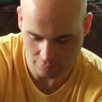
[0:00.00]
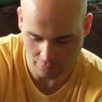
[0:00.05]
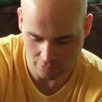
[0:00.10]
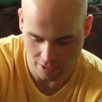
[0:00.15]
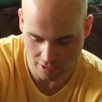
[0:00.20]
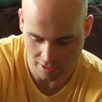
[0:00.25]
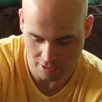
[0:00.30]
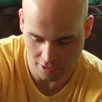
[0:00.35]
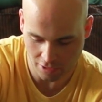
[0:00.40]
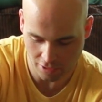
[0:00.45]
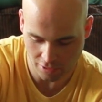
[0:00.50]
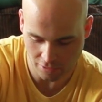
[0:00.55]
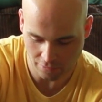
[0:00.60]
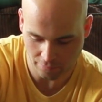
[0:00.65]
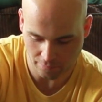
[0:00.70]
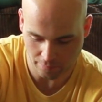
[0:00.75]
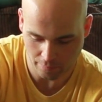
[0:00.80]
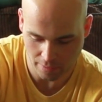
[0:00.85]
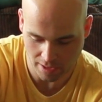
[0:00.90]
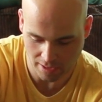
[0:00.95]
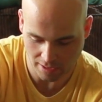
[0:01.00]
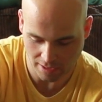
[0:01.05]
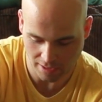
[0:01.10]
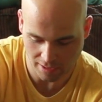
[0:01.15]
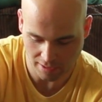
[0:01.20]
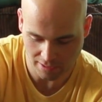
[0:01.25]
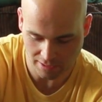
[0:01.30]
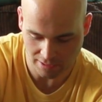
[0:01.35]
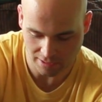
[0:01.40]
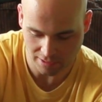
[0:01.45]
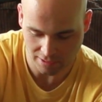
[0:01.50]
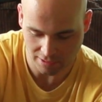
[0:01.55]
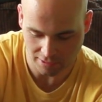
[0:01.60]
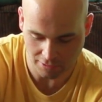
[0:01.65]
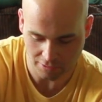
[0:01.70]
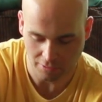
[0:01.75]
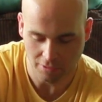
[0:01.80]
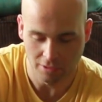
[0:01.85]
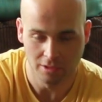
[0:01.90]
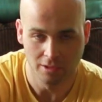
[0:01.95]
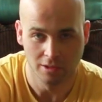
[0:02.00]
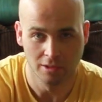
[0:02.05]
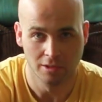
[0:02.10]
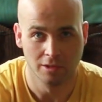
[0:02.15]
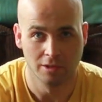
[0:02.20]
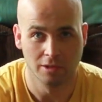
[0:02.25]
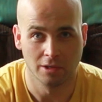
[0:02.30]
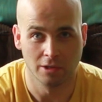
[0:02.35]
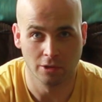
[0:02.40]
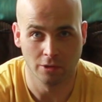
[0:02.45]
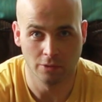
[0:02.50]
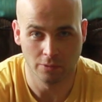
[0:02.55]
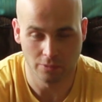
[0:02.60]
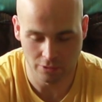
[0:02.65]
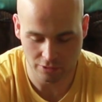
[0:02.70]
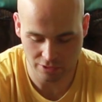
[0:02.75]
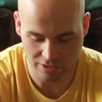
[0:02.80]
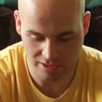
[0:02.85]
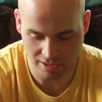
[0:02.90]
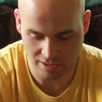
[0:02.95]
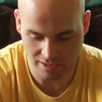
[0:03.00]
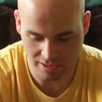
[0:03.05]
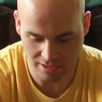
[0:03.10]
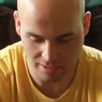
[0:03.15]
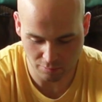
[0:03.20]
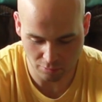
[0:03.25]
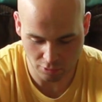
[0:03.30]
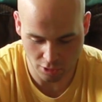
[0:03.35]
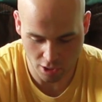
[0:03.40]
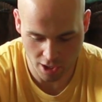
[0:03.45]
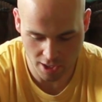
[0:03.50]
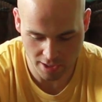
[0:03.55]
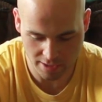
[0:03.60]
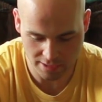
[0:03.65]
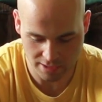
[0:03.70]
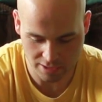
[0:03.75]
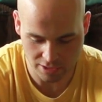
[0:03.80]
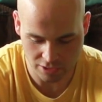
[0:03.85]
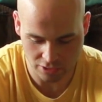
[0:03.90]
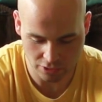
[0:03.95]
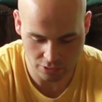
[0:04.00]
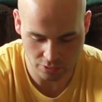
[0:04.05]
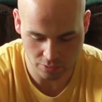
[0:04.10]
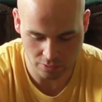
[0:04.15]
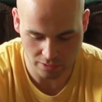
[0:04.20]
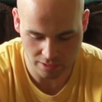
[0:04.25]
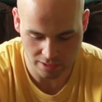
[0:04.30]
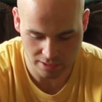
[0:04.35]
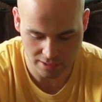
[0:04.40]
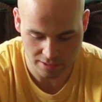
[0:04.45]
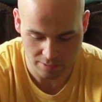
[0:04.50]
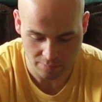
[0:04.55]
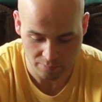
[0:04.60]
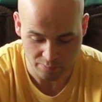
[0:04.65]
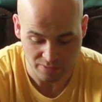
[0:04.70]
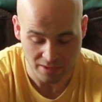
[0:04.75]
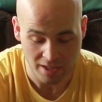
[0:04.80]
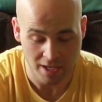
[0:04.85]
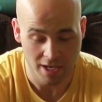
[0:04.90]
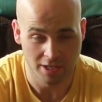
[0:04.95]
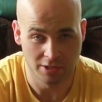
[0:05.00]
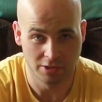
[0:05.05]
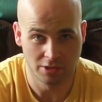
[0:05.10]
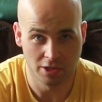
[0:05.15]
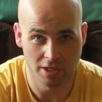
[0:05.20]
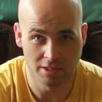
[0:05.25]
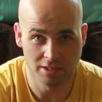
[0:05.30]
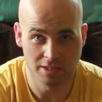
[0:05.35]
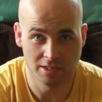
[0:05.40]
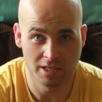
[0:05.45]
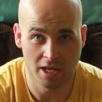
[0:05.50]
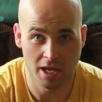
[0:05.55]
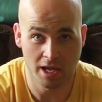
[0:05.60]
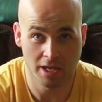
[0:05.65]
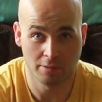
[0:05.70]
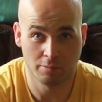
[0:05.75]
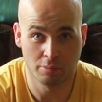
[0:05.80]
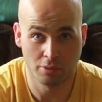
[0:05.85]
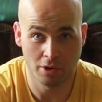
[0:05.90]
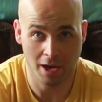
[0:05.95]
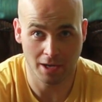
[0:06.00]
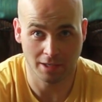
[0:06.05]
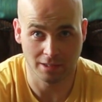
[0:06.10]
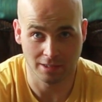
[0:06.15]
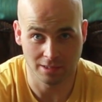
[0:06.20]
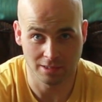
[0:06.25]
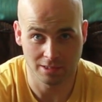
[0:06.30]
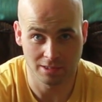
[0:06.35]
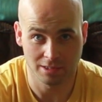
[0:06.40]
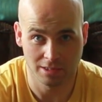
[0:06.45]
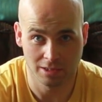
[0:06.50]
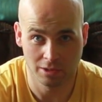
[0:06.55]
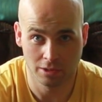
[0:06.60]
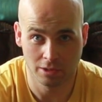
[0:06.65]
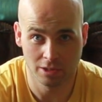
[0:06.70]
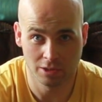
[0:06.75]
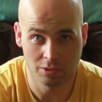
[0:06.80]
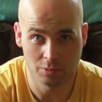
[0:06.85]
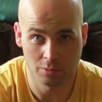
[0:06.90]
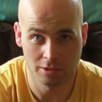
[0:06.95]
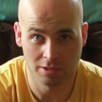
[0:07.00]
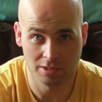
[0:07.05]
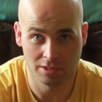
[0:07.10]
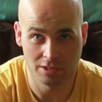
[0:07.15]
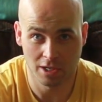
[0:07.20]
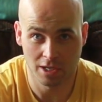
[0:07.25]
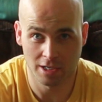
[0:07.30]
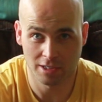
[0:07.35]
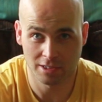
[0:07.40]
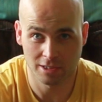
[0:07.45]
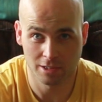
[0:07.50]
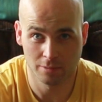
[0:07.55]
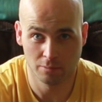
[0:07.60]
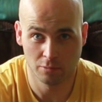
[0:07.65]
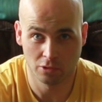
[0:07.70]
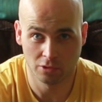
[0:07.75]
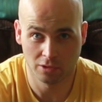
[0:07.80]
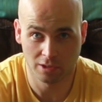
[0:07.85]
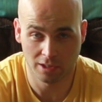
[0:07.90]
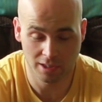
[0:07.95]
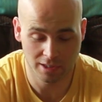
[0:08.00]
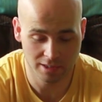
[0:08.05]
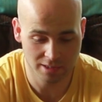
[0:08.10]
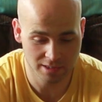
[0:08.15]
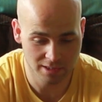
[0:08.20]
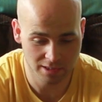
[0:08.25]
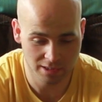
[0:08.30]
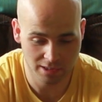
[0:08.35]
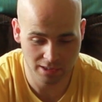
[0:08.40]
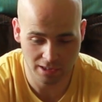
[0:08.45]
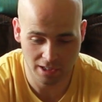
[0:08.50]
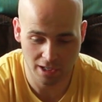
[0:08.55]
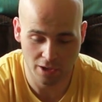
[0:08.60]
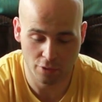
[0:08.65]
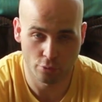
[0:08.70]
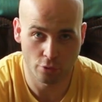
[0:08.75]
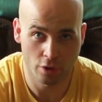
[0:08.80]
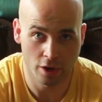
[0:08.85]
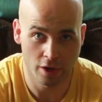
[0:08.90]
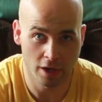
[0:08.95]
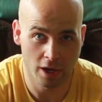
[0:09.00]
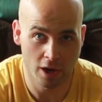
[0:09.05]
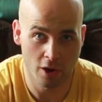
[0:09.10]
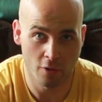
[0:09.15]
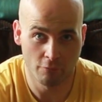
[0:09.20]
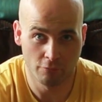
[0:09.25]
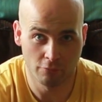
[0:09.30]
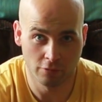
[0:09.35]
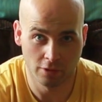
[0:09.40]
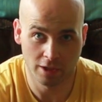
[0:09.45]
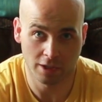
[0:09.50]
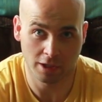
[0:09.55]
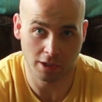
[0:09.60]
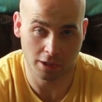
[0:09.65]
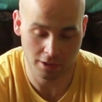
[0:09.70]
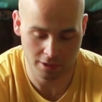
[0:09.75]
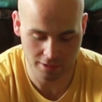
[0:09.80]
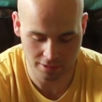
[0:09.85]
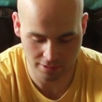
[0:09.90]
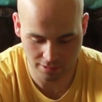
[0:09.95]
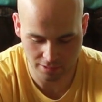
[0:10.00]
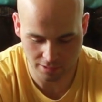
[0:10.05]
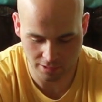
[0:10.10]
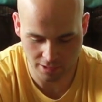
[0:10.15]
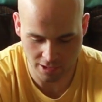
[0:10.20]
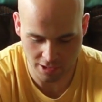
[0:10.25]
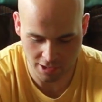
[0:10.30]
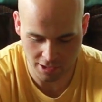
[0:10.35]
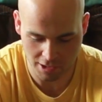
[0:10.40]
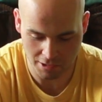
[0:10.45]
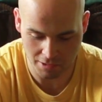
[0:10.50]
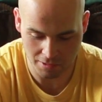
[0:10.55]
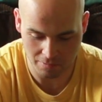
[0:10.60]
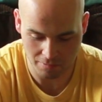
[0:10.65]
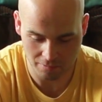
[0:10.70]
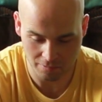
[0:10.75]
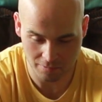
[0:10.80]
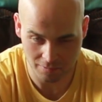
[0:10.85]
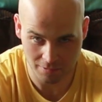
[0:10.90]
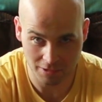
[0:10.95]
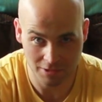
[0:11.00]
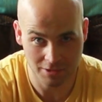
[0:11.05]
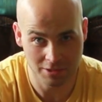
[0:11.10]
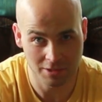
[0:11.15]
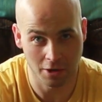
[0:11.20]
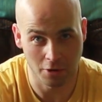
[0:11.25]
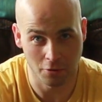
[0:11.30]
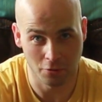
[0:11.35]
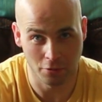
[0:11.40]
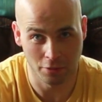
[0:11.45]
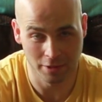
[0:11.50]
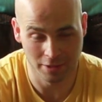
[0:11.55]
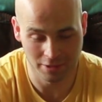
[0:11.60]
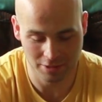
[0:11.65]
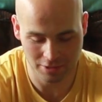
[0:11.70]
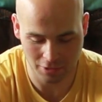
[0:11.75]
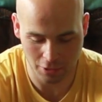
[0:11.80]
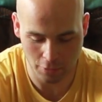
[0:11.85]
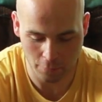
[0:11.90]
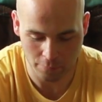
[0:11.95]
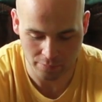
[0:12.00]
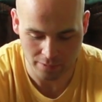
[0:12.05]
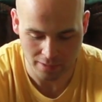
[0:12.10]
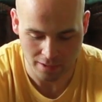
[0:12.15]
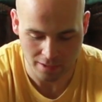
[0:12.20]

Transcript: Right there on your pinky, it's going to, you'll see some lines as you're doing this. It does take practice. This one is not something you'll get sitting down right now, flick. At least I don't think so.